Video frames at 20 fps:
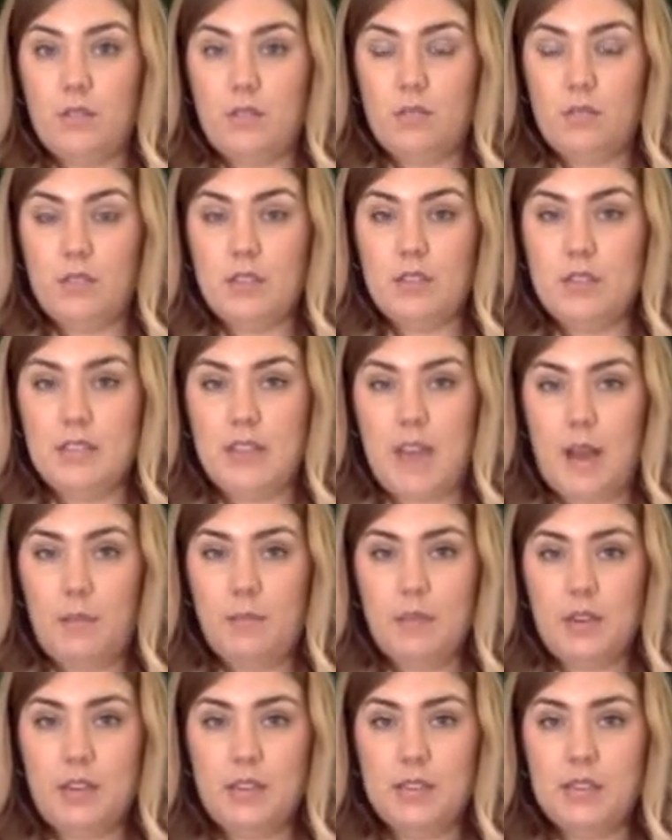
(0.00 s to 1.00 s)
through the stem
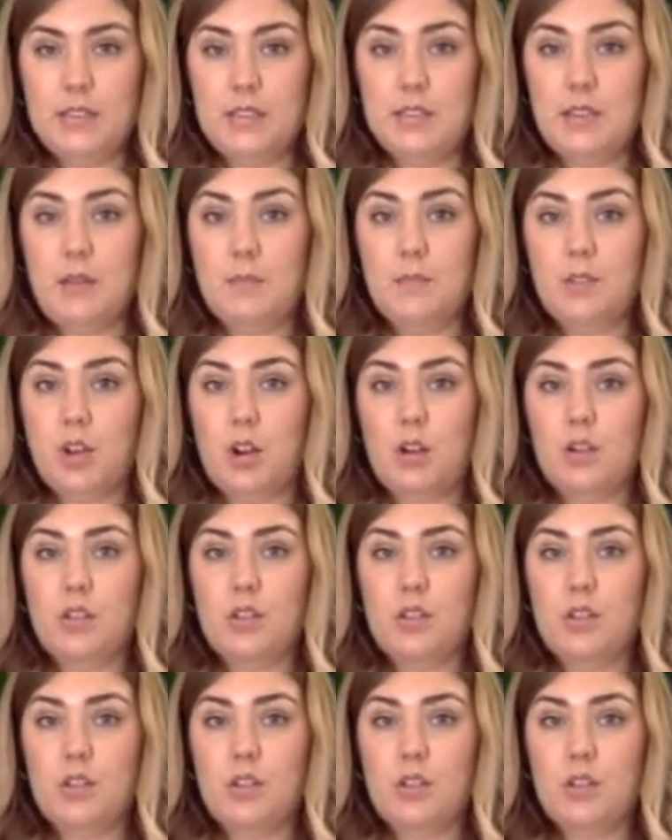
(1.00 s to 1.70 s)
because the stems are